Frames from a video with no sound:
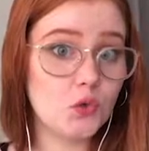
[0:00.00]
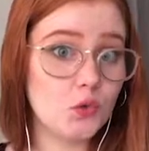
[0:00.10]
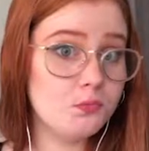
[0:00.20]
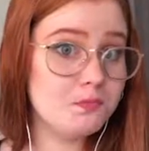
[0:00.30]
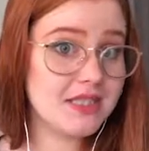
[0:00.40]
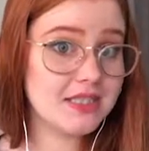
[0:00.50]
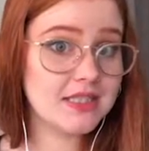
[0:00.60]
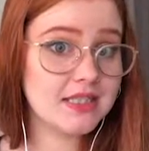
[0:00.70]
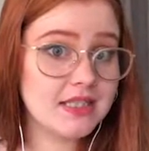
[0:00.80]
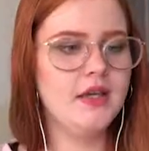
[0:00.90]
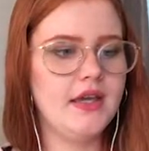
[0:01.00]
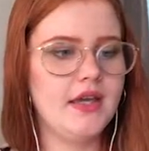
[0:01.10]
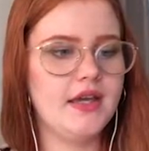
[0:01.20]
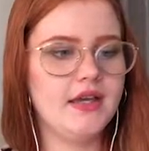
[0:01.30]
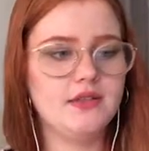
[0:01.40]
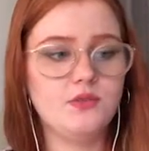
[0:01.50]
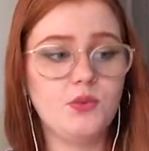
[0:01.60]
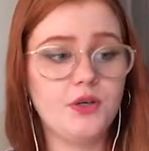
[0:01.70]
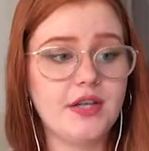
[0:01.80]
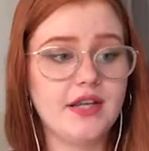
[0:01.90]
Oops. And
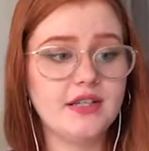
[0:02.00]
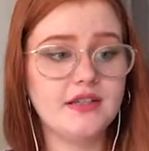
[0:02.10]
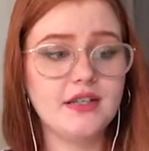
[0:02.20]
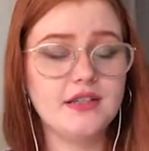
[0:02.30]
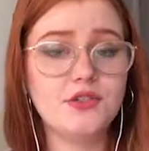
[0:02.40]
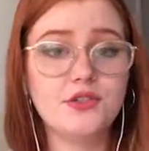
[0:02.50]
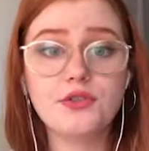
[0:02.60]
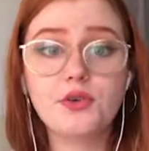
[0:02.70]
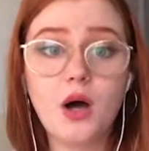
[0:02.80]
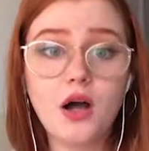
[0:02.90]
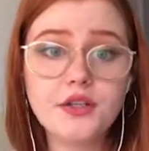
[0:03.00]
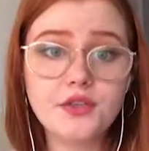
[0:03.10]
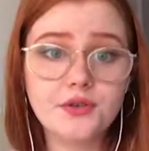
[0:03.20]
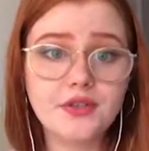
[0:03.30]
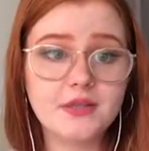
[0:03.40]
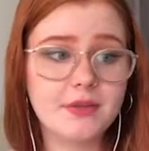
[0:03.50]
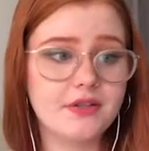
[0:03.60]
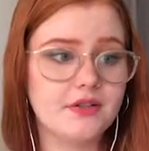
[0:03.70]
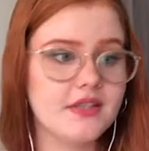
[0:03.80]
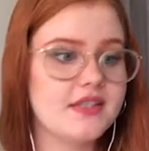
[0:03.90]
we're getting into the walkthrough of the
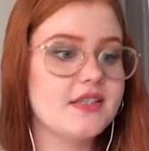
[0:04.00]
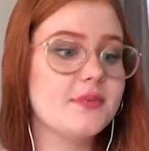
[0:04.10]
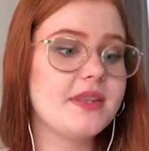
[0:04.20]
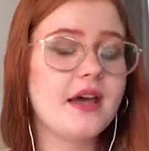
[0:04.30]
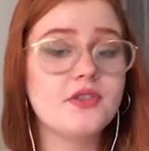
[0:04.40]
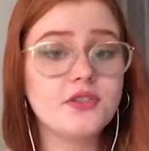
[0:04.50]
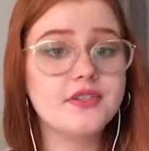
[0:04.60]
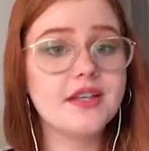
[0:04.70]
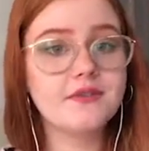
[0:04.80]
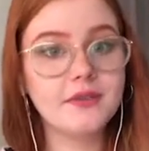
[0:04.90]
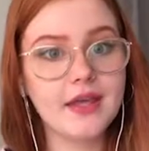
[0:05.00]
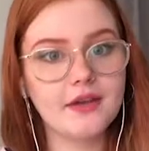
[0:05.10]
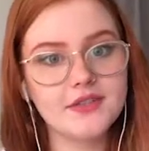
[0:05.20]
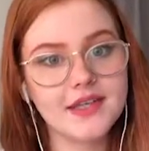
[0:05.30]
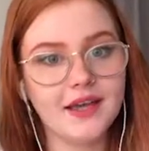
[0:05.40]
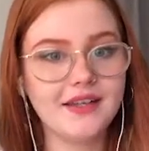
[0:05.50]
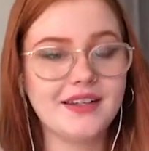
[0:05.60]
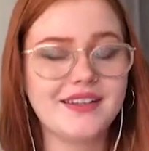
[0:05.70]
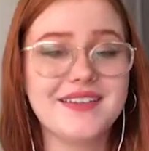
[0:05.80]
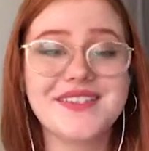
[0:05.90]
build. This is what the house looks like from the outside.
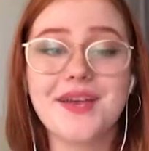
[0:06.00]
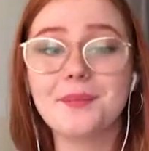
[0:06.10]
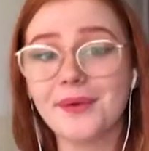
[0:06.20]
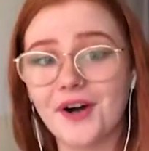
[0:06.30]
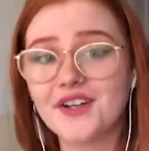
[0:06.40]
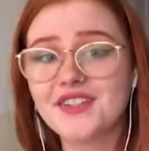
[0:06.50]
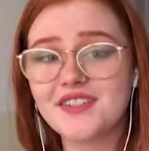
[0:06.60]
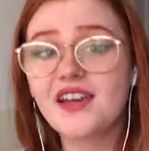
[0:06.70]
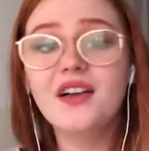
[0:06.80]
It is a box,